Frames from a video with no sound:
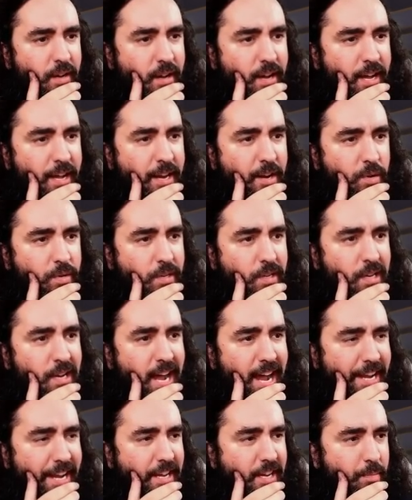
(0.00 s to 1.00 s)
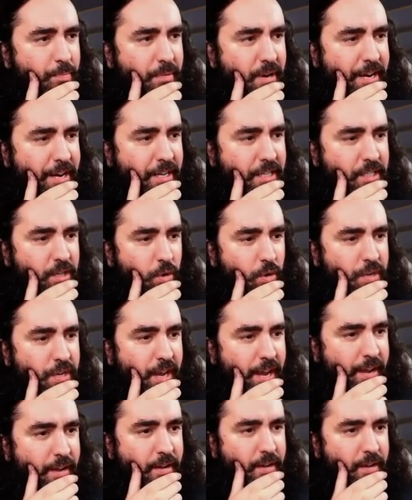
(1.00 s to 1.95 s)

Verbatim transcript: I don't like it, but it's okay.